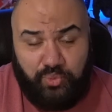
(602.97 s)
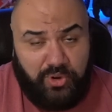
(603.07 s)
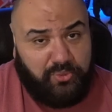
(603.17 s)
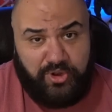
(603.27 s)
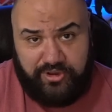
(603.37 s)

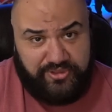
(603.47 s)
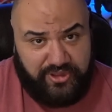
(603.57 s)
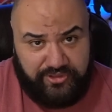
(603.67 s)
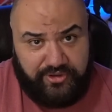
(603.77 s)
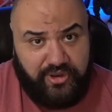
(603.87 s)
one way or the
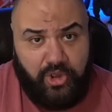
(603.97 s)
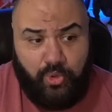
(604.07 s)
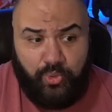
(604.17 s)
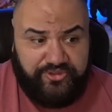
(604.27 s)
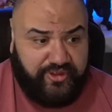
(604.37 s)
other,
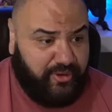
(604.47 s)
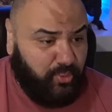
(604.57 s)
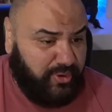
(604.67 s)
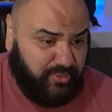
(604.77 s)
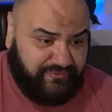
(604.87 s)
whether
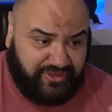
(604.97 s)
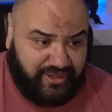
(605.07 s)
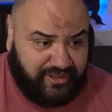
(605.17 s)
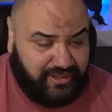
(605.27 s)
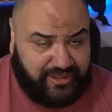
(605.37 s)
we would have
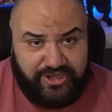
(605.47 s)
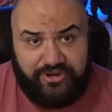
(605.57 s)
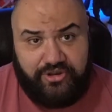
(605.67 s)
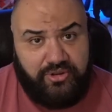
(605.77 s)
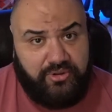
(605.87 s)
seen it a year
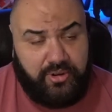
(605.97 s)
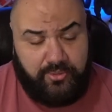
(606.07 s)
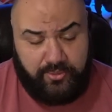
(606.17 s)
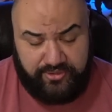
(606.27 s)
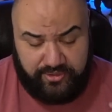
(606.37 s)
ago or
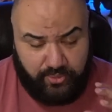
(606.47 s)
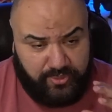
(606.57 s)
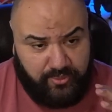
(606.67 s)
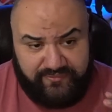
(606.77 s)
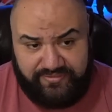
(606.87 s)
whether
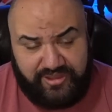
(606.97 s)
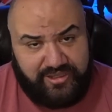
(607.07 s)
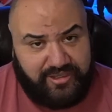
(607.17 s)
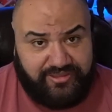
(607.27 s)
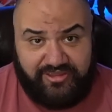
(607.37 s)
we would have
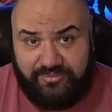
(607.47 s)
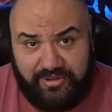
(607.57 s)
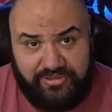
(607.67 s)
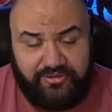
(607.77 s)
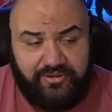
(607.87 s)
seen it 6
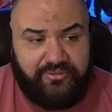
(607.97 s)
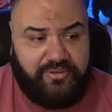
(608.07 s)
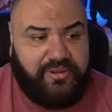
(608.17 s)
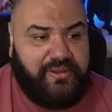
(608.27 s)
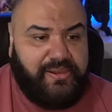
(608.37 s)
months ago.
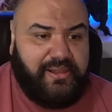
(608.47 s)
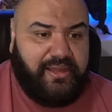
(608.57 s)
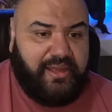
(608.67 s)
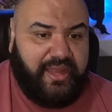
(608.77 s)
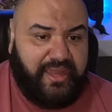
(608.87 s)

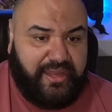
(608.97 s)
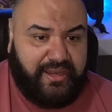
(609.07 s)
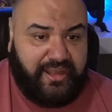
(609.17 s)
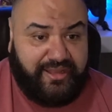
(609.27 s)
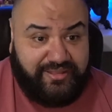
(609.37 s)

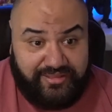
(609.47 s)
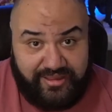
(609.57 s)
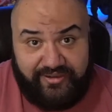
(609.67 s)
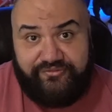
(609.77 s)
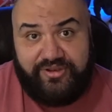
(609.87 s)
And it
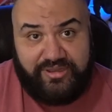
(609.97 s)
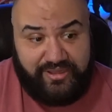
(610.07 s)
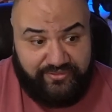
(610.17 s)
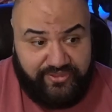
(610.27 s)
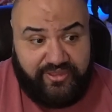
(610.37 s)

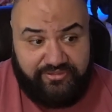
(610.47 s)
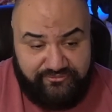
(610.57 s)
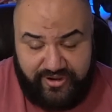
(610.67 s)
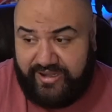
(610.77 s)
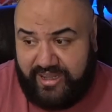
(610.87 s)
definitely, this
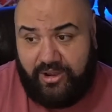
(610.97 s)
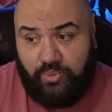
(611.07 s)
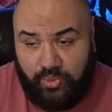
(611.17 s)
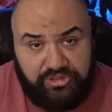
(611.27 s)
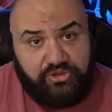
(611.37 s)
right now,
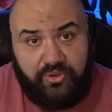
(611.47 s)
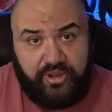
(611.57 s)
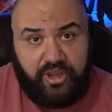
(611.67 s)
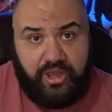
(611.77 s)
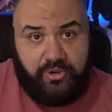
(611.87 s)
what's
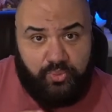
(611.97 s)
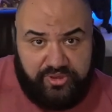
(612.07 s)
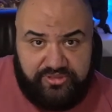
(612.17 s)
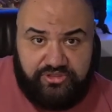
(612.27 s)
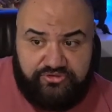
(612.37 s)
going on
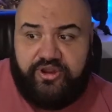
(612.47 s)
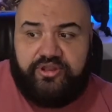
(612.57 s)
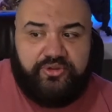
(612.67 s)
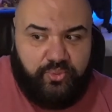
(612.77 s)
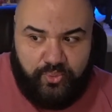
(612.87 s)
with this
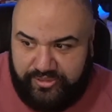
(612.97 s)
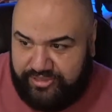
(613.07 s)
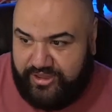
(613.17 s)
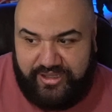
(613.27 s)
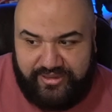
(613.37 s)
trailer, with
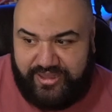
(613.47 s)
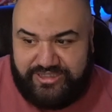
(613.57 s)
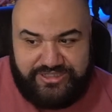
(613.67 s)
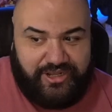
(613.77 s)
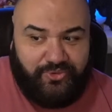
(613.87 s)
the
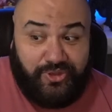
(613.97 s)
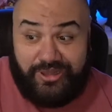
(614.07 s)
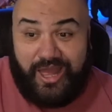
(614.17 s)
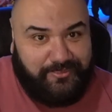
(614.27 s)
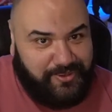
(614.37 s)
ETN channel, a
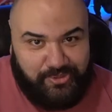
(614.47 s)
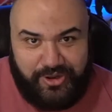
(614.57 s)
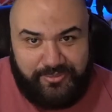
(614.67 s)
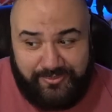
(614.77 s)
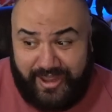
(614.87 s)
lot of people
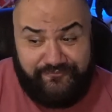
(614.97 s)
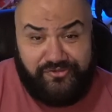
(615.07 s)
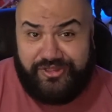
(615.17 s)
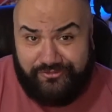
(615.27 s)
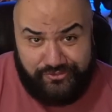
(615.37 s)
coming back,
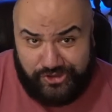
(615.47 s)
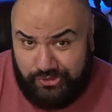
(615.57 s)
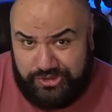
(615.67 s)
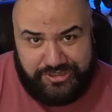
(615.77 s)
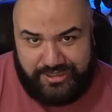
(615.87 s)
feels like a
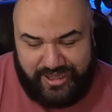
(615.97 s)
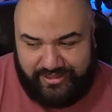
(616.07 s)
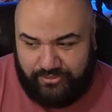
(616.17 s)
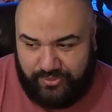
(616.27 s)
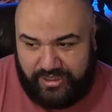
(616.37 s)
reunion the
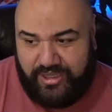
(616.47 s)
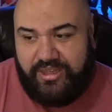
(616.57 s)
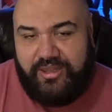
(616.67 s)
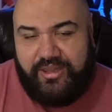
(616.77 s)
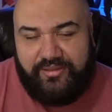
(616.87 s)
last week.
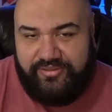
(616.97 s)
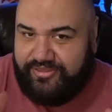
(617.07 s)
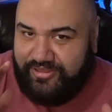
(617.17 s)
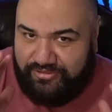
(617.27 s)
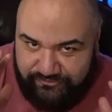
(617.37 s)

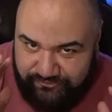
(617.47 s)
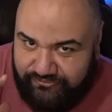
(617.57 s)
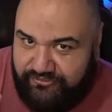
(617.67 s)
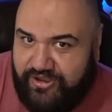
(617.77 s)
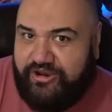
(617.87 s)
This is
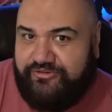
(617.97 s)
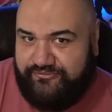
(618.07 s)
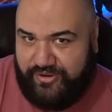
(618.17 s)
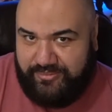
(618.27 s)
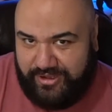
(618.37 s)
very
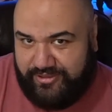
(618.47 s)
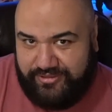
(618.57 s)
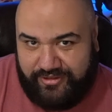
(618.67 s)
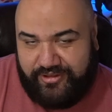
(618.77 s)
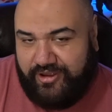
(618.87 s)

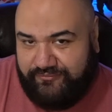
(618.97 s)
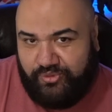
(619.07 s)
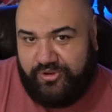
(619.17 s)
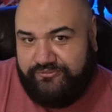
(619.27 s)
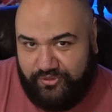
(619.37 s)
reminiscent of
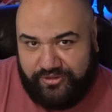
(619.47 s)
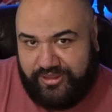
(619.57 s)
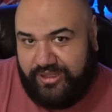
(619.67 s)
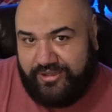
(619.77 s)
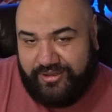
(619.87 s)

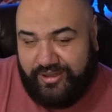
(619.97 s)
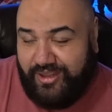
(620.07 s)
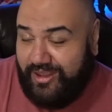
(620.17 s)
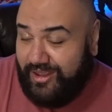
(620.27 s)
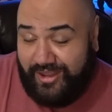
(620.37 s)
2014.
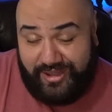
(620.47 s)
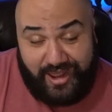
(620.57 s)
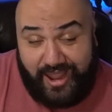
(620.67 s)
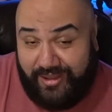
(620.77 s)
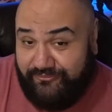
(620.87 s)
And
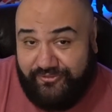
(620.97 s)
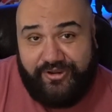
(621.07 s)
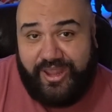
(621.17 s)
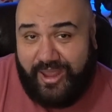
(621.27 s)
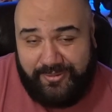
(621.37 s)
I'm
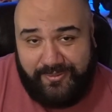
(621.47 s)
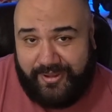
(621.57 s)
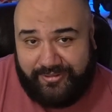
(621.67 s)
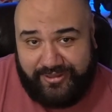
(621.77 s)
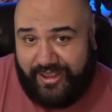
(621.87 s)
very happy
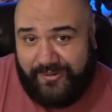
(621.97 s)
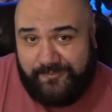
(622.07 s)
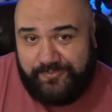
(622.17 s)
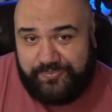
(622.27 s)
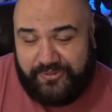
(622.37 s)
about that.
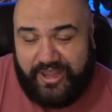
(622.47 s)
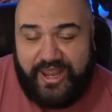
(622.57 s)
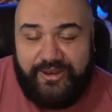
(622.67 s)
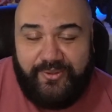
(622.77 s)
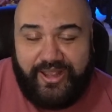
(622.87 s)

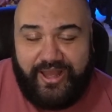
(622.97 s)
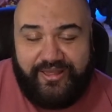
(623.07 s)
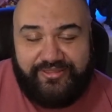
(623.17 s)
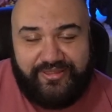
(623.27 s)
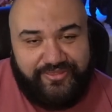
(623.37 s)
Anyway,
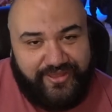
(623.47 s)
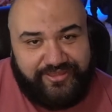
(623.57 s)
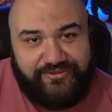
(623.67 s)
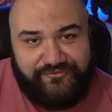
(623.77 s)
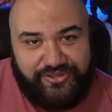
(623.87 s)
guys,
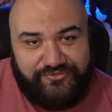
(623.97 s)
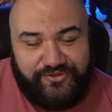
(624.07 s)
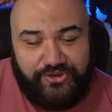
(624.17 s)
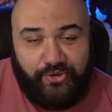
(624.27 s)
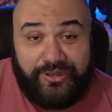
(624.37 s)
that's it for this
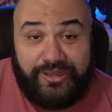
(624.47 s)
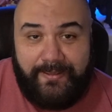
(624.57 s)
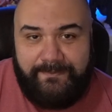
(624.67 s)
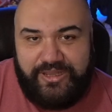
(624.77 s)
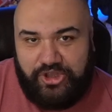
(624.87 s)
video.
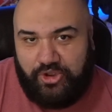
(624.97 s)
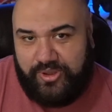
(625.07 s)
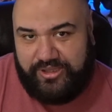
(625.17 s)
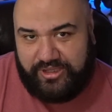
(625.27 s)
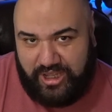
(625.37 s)
Let me know
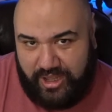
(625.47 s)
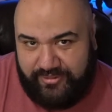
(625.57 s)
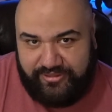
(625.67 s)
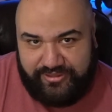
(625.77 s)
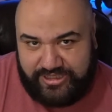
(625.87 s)
in the
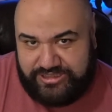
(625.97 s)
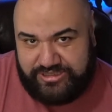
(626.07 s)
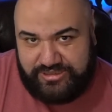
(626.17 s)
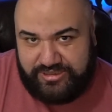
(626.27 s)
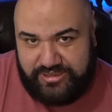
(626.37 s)
comments
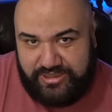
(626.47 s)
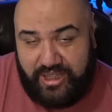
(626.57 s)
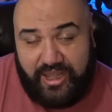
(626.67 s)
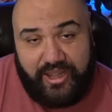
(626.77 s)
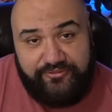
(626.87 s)
section
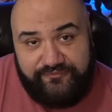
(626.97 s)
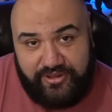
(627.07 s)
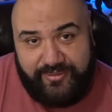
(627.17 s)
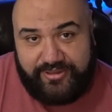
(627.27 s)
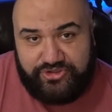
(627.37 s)
how you
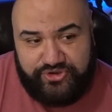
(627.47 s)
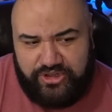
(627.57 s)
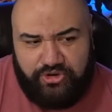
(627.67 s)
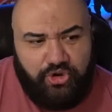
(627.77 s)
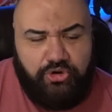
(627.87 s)
feel about the
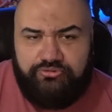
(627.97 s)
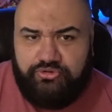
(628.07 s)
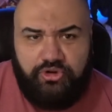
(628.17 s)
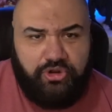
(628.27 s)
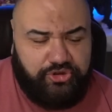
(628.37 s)
trailer
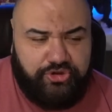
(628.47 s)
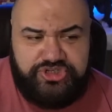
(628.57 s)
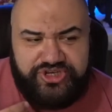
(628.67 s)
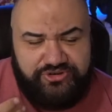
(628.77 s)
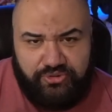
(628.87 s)
overall, your
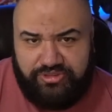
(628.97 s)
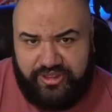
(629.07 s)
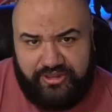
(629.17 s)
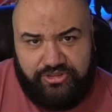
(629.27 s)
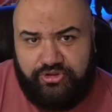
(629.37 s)
general
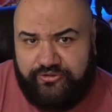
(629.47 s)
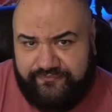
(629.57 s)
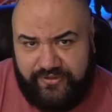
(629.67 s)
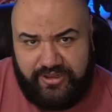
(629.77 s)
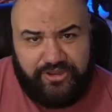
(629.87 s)
sense, your
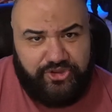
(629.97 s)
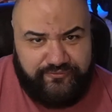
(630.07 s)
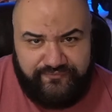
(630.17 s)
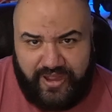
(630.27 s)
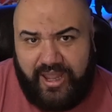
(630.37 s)
feeling, your
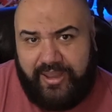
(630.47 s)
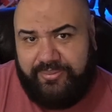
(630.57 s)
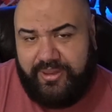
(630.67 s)
vibe.